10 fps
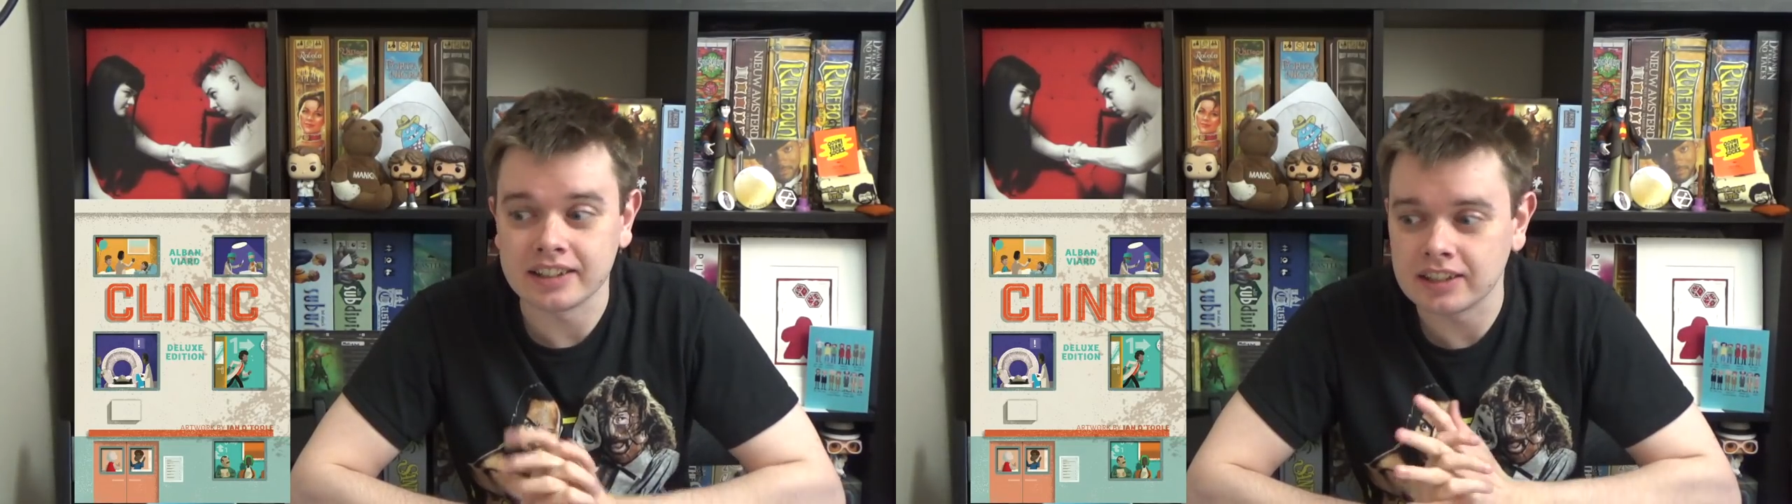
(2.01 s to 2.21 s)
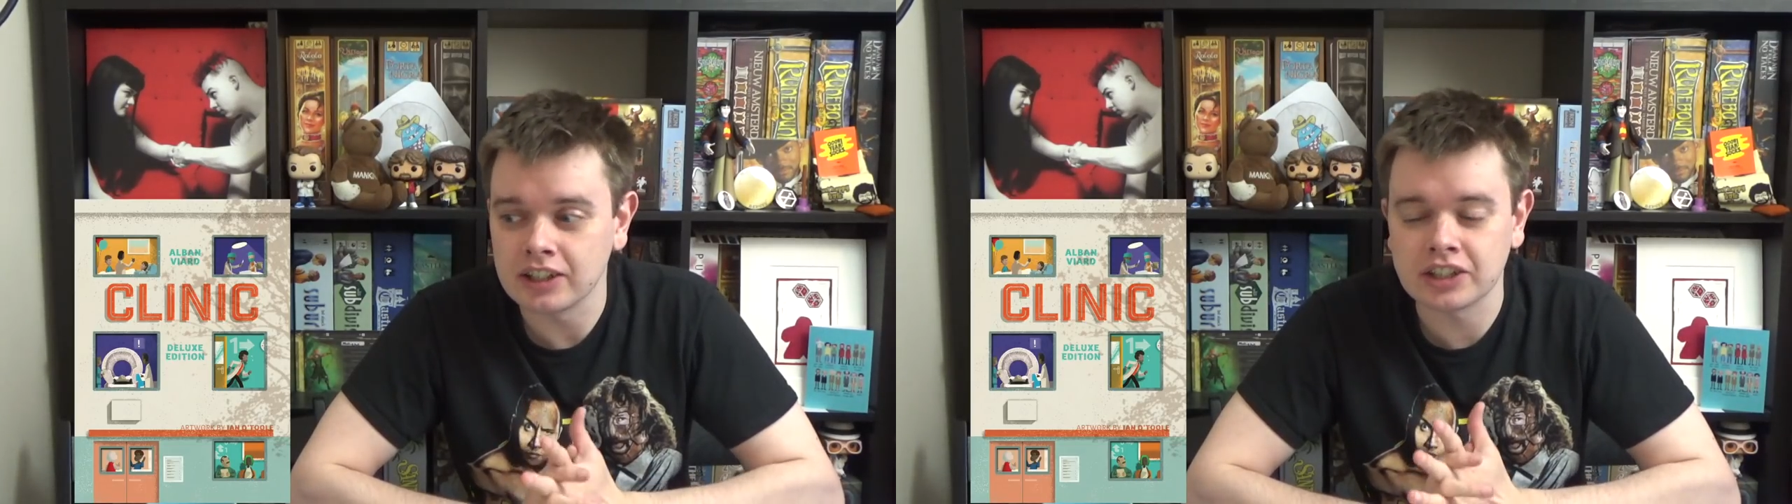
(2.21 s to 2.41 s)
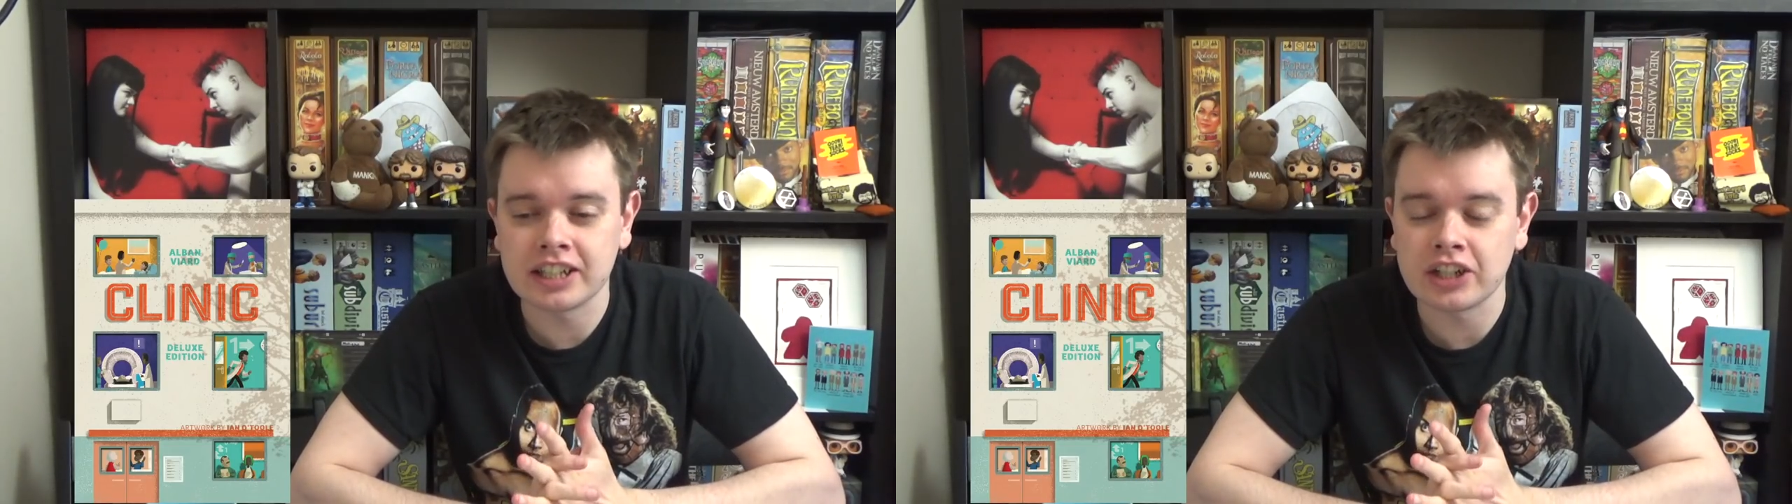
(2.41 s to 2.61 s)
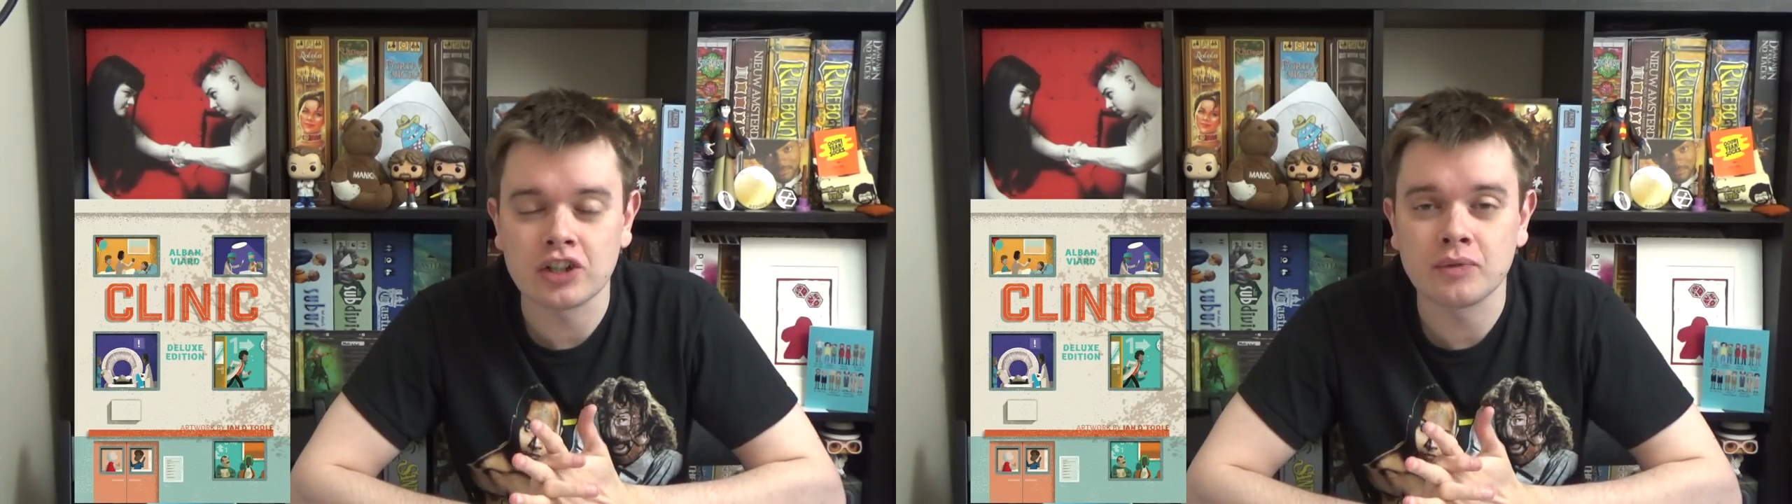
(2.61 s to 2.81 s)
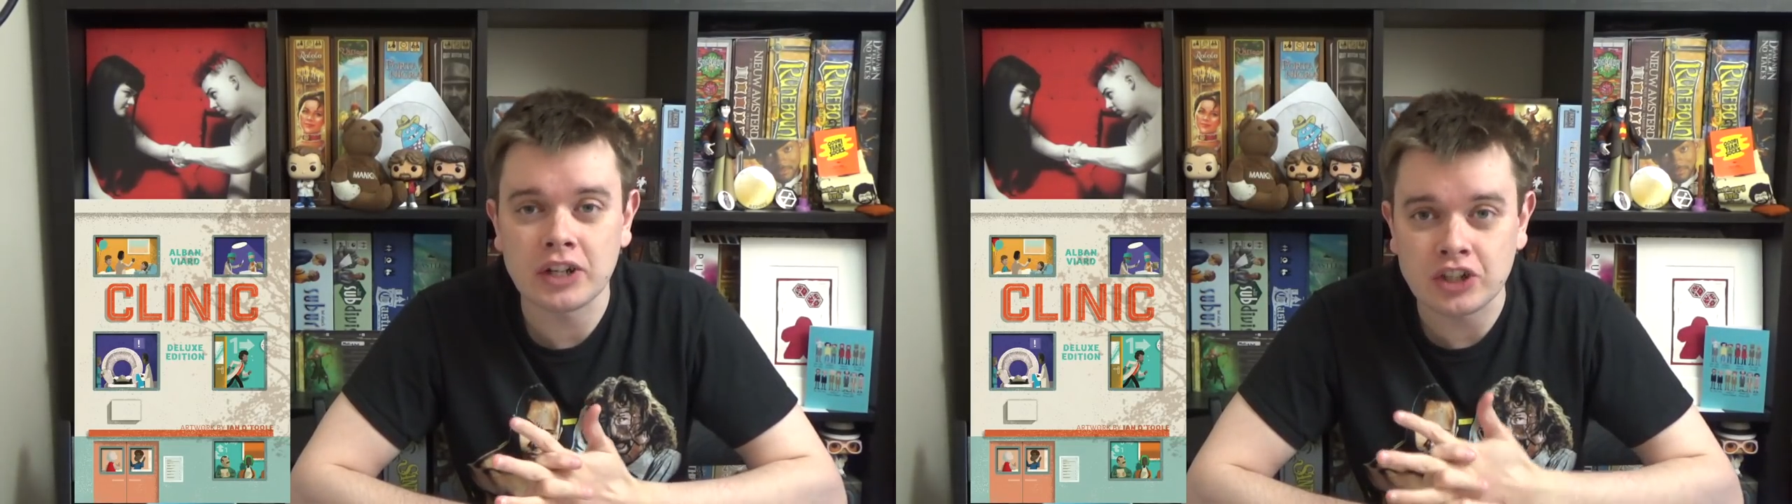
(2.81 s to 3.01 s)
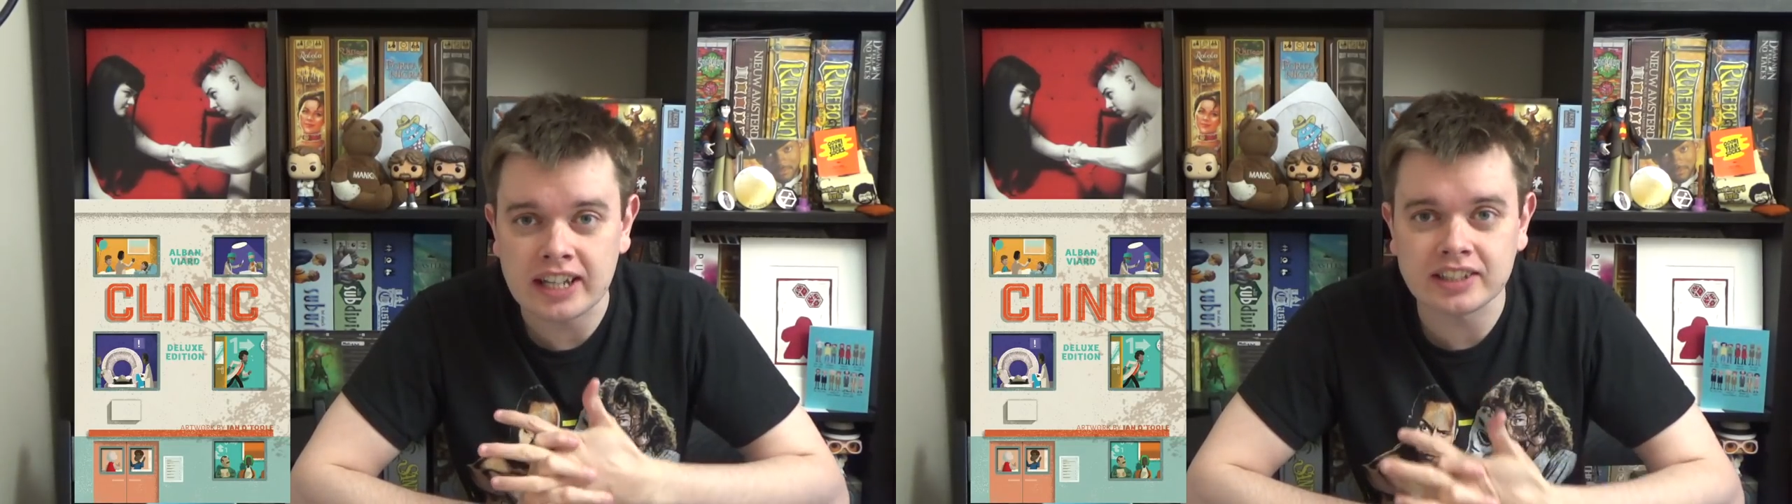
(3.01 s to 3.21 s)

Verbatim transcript: the deluxe edition of which